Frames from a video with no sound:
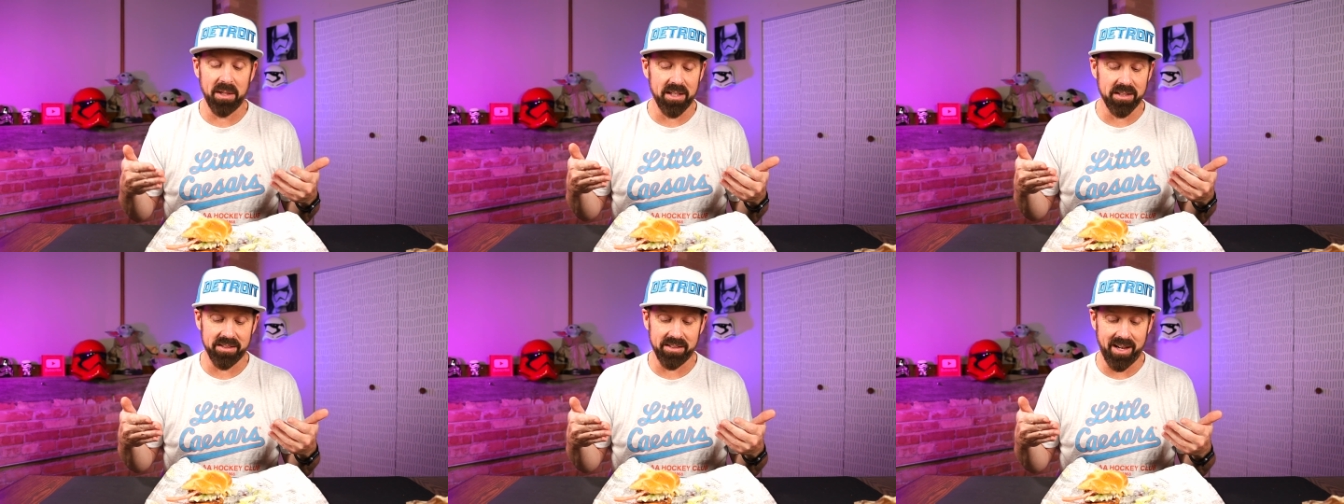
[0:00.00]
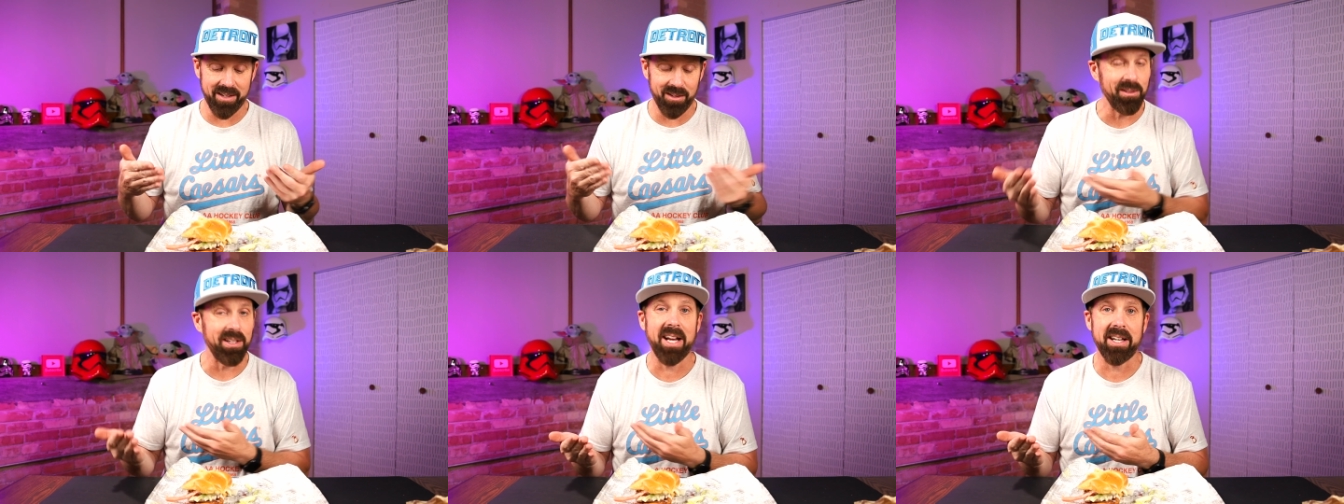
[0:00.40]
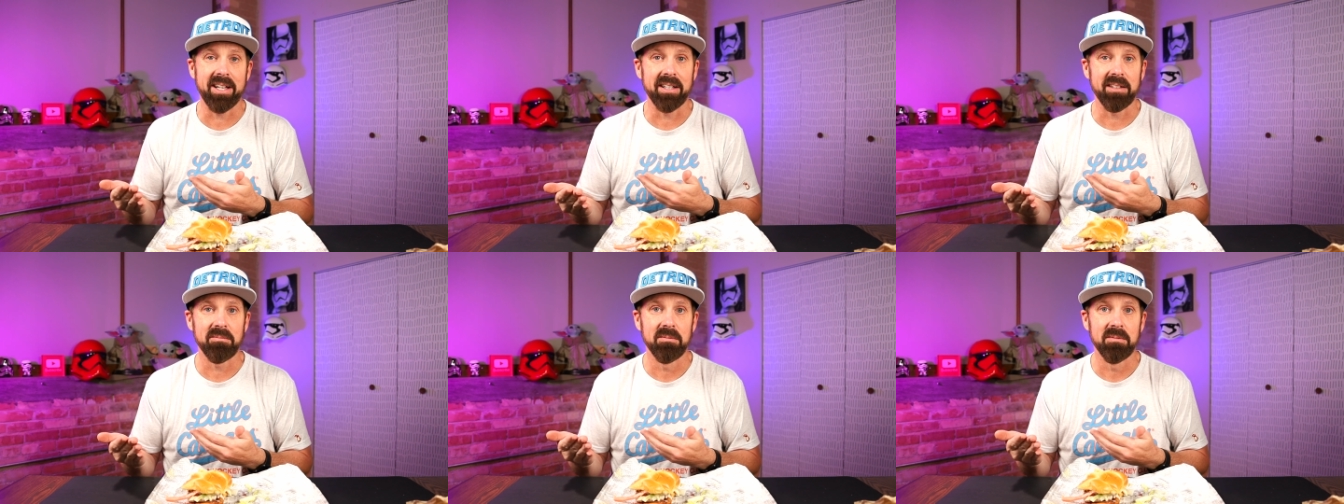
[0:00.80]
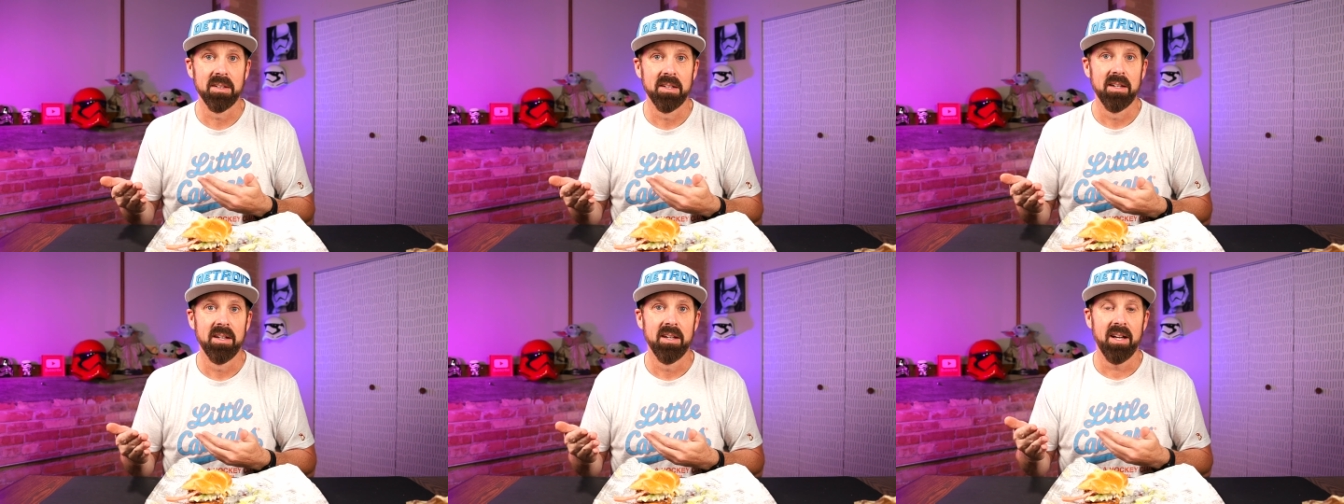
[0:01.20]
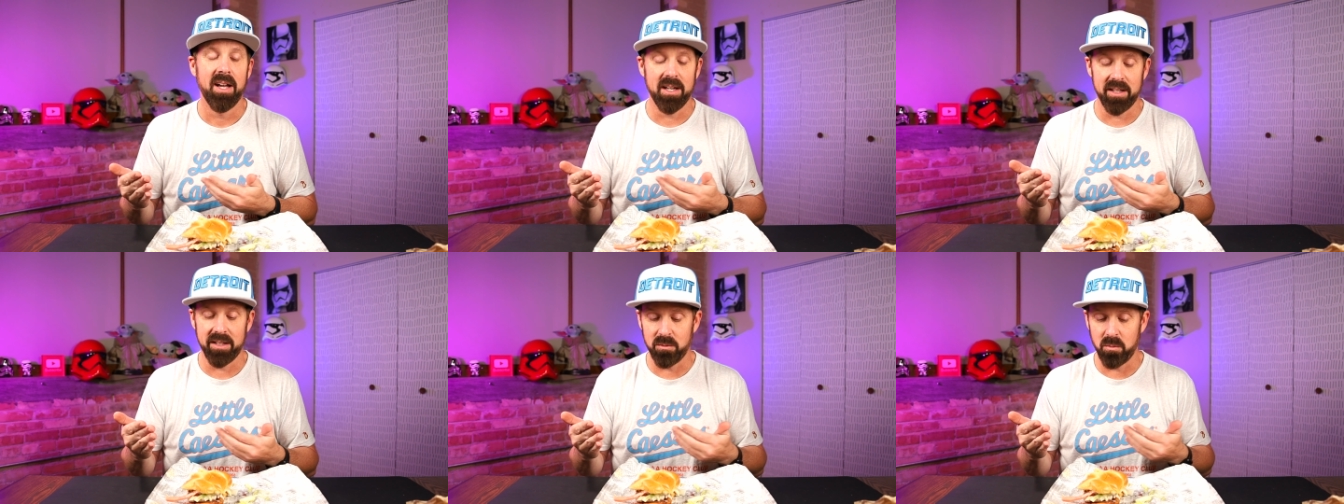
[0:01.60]
because I don't like it.
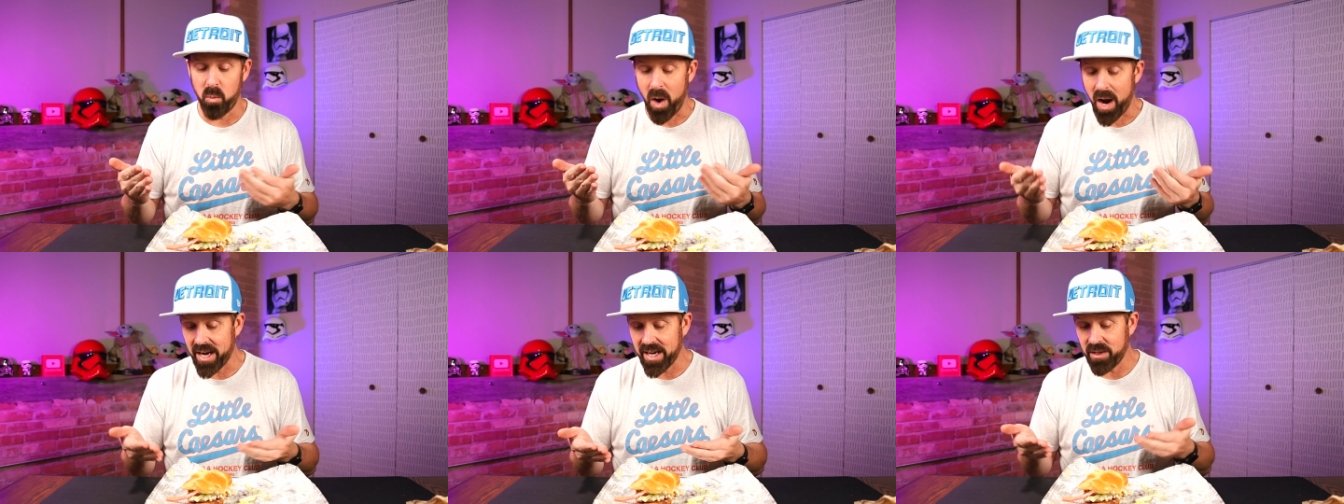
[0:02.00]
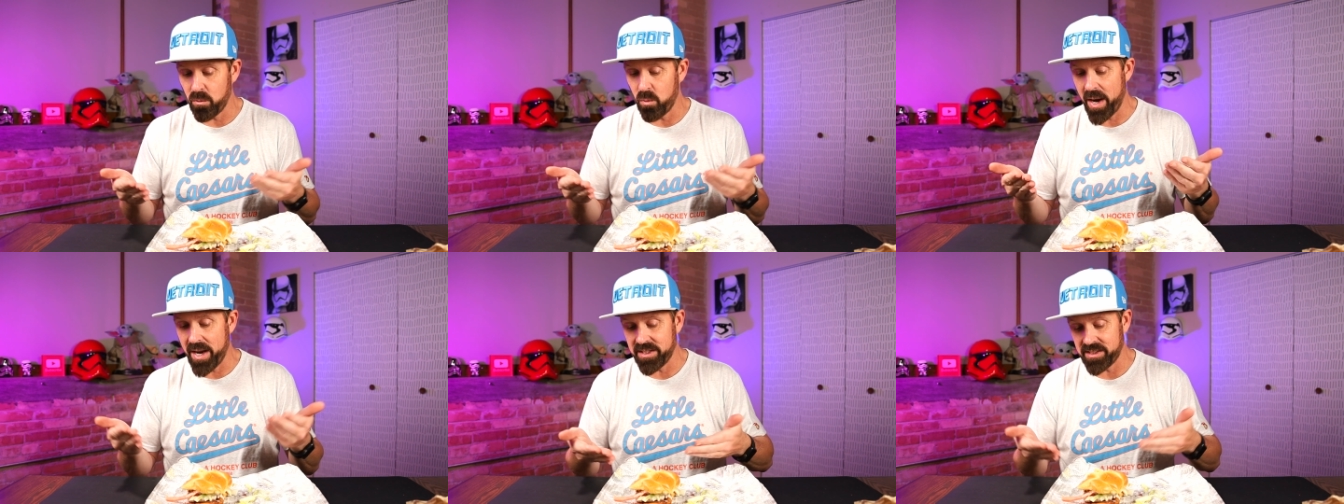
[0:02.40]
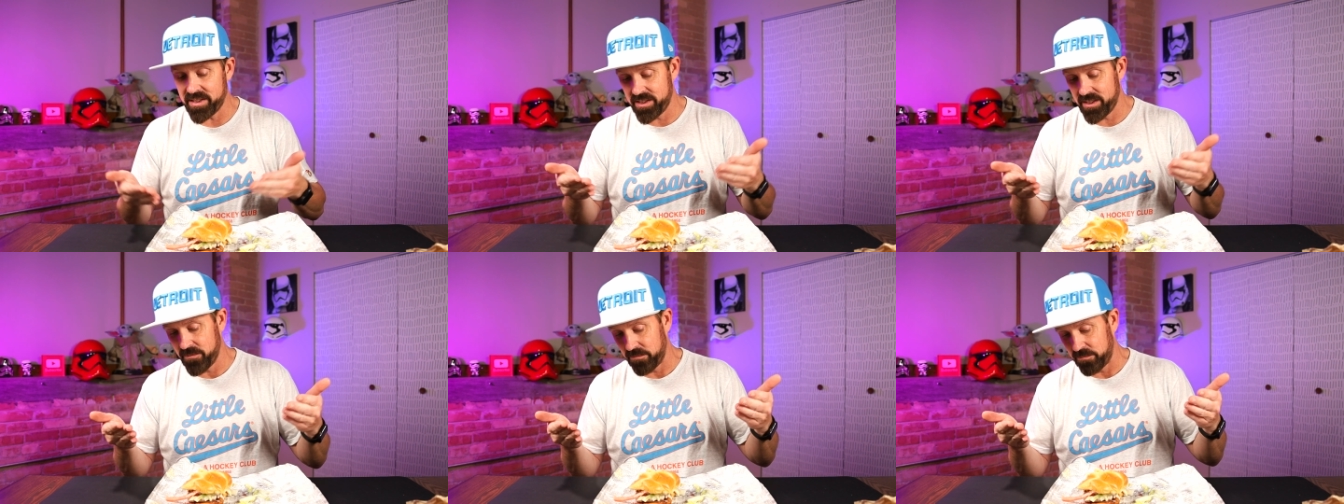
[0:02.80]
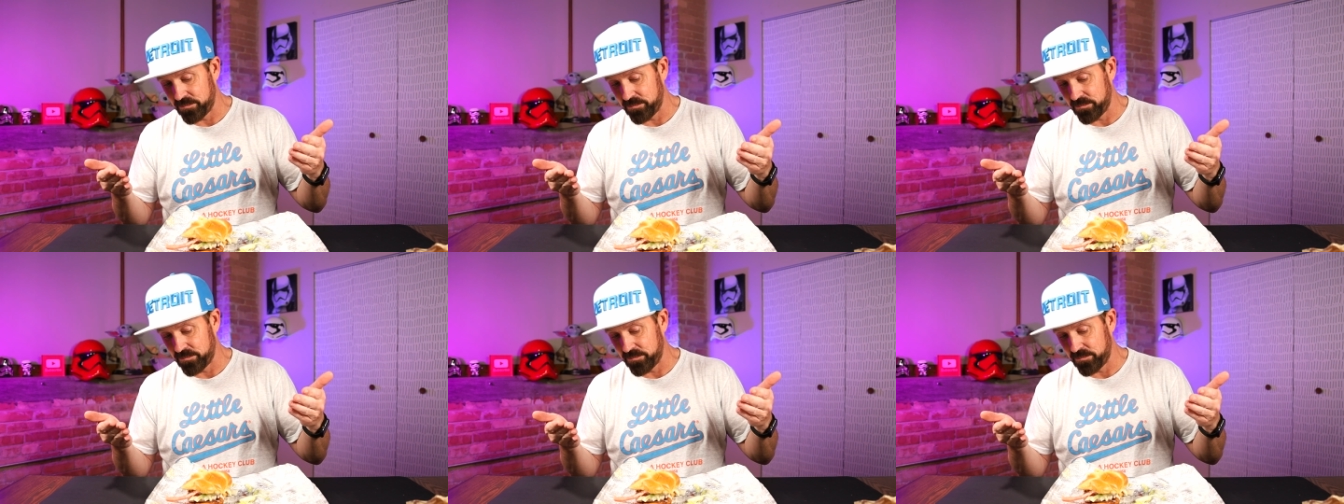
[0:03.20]
And why waste